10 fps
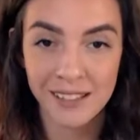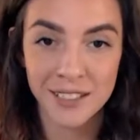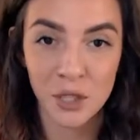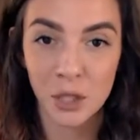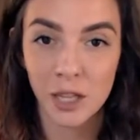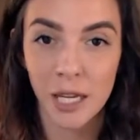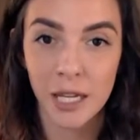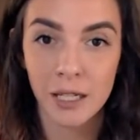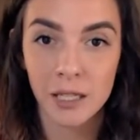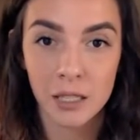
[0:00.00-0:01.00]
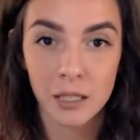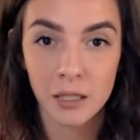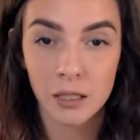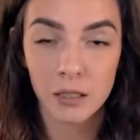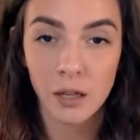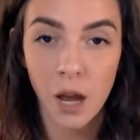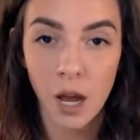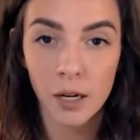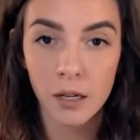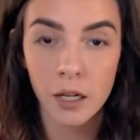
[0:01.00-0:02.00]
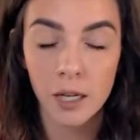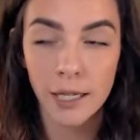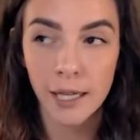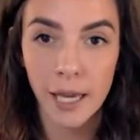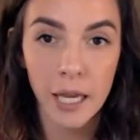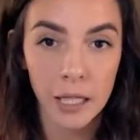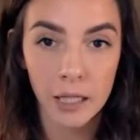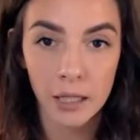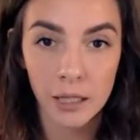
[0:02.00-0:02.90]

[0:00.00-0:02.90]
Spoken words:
you're like, not again.